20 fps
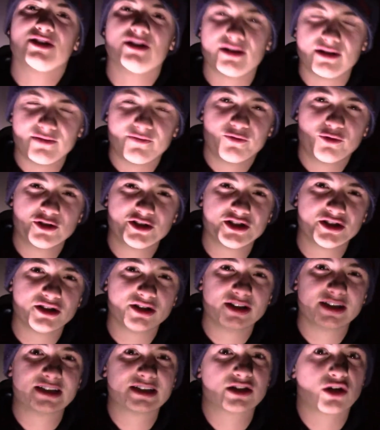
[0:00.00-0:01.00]

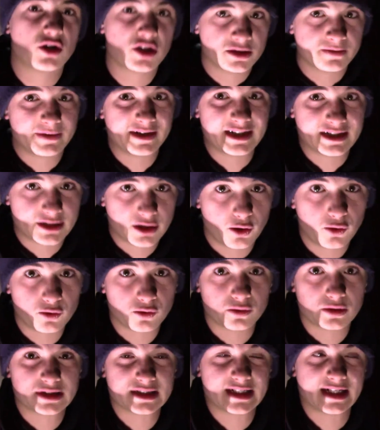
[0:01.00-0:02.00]
unfortunately, this car is being
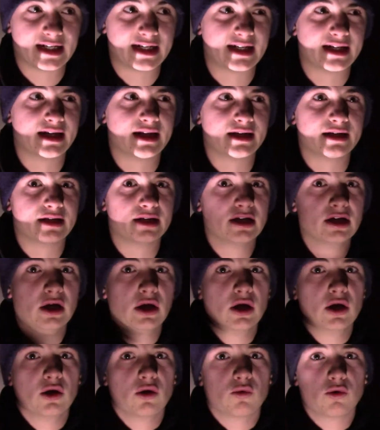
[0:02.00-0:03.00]
totaled. And
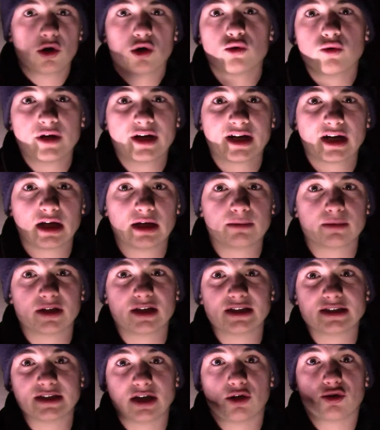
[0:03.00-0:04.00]
real quick, I'm
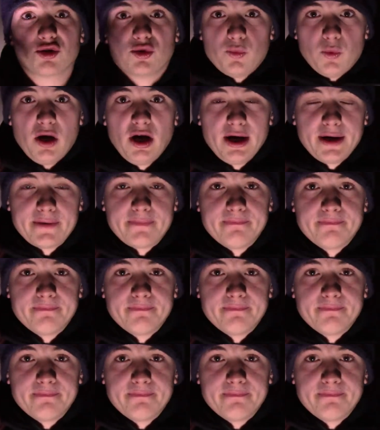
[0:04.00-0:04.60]
going to tell you why.